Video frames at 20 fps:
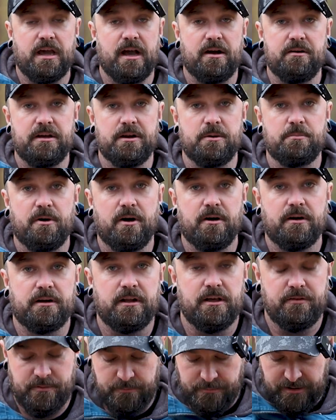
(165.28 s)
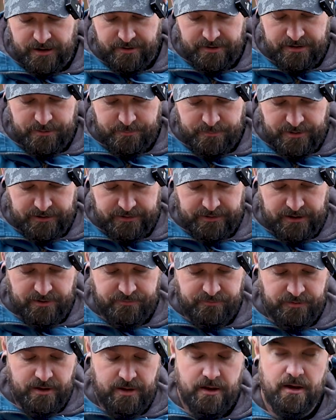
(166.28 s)
carrying a pocket knife and I'm carrying a belt
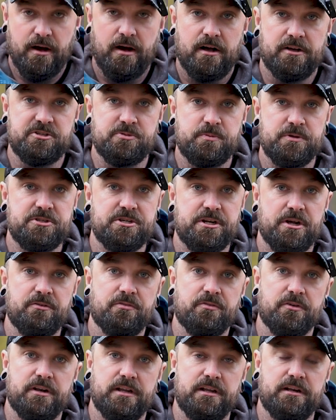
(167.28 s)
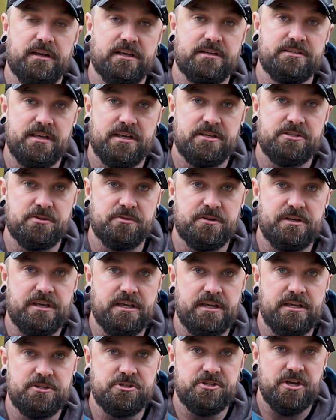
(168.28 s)
knife, I'll switch it out for a little accessory
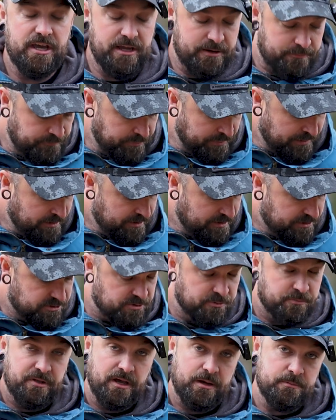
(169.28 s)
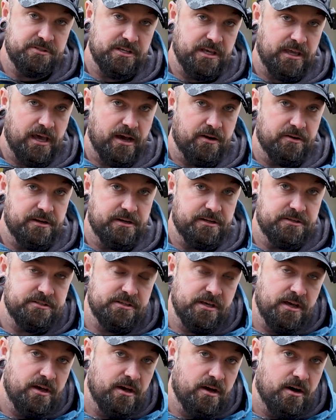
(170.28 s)
keychain. Sometimes I carry this
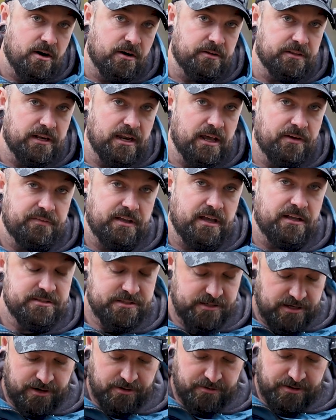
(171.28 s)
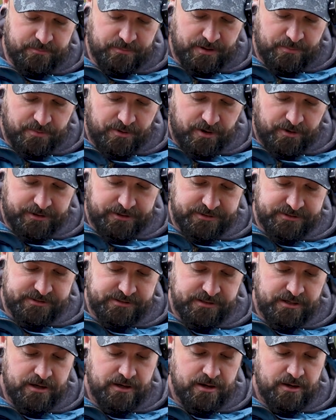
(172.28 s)
on the left-hand side or in my
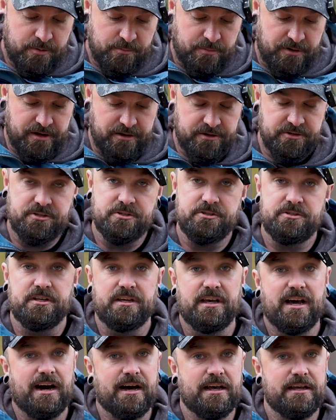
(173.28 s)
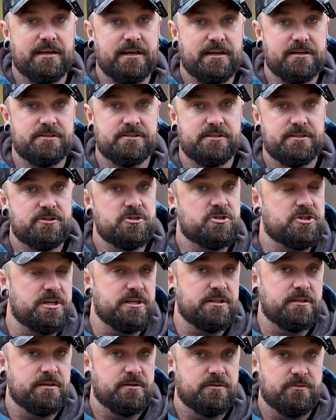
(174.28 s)
pockets, but here's just a Kydex
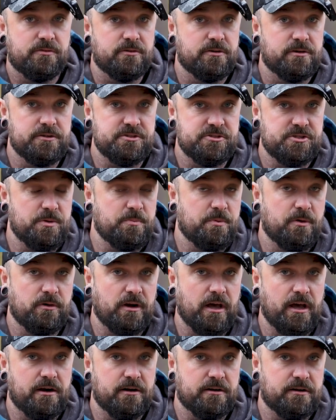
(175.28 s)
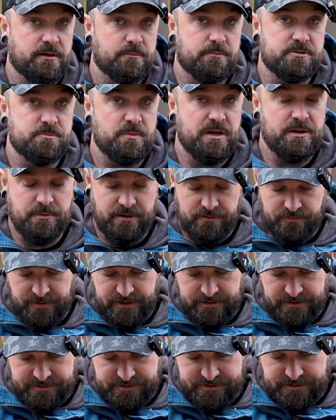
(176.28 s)
sheath for a Zippo lighter that was made by
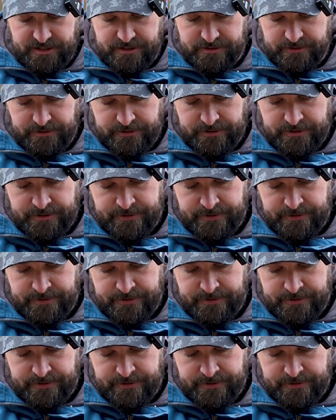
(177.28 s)
Field and Steel.